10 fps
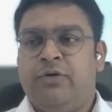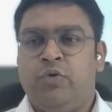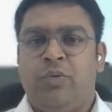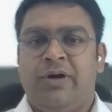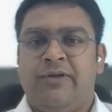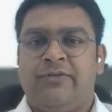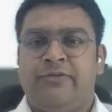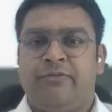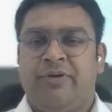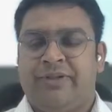to
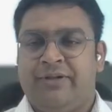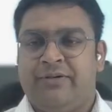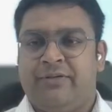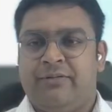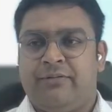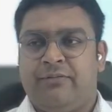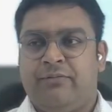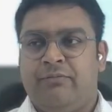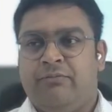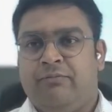us whether
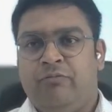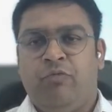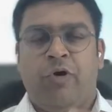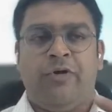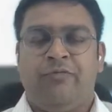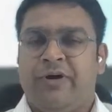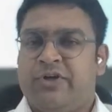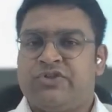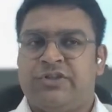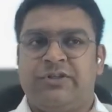what
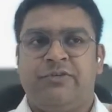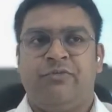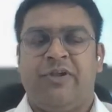functions.